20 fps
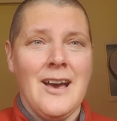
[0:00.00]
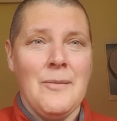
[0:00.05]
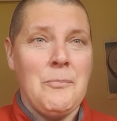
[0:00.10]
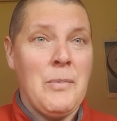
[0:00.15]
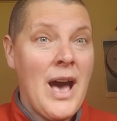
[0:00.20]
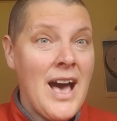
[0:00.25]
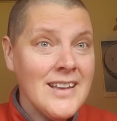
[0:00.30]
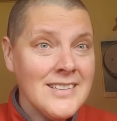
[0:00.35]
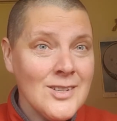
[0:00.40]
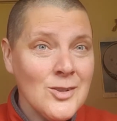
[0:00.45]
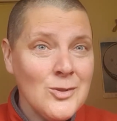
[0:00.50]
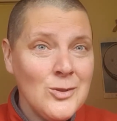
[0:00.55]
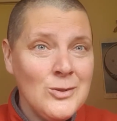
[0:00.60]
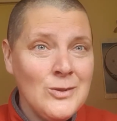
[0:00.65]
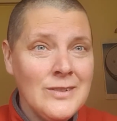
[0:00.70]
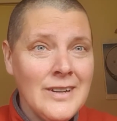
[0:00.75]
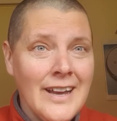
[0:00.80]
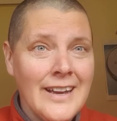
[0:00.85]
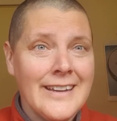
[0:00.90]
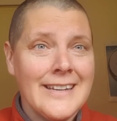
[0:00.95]

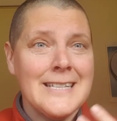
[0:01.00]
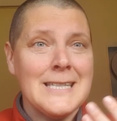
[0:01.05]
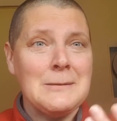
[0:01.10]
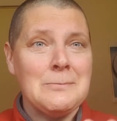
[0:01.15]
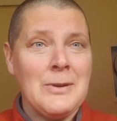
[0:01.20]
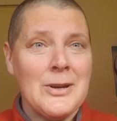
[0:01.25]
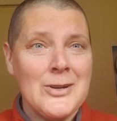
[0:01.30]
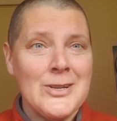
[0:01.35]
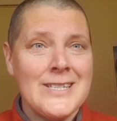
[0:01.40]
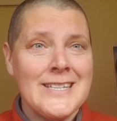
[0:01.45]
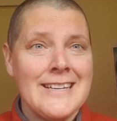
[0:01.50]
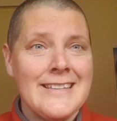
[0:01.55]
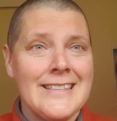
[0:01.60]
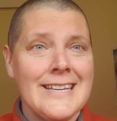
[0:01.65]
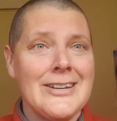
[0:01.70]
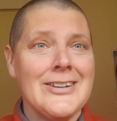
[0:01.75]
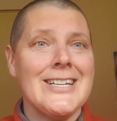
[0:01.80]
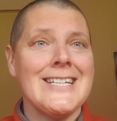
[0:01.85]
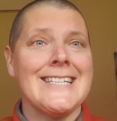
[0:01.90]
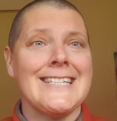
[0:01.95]
puzzle, a conspiracy
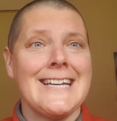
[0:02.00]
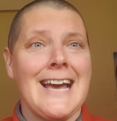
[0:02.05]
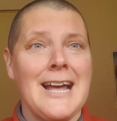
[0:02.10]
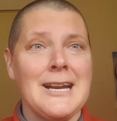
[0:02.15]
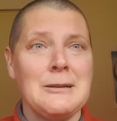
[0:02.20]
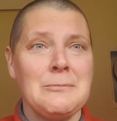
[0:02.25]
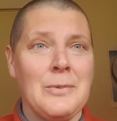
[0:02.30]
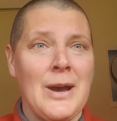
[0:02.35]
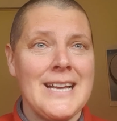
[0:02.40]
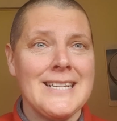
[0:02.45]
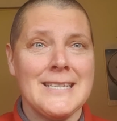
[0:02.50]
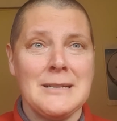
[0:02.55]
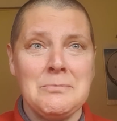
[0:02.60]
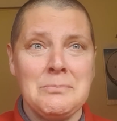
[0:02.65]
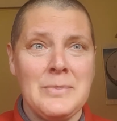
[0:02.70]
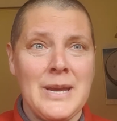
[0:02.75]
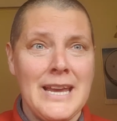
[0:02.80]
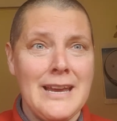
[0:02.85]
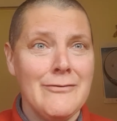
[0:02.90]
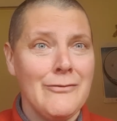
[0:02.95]
theory started by some
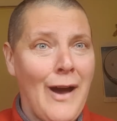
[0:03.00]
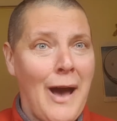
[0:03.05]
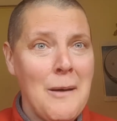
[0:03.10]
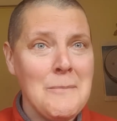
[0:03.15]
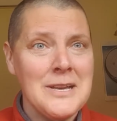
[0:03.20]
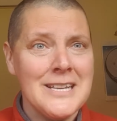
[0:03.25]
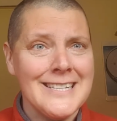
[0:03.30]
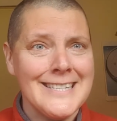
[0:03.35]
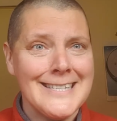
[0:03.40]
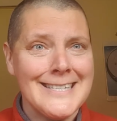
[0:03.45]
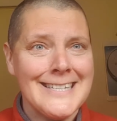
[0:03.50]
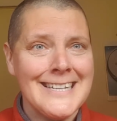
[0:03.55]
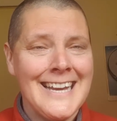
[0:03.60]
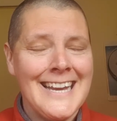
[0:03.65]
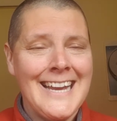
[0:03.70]
pig farmers,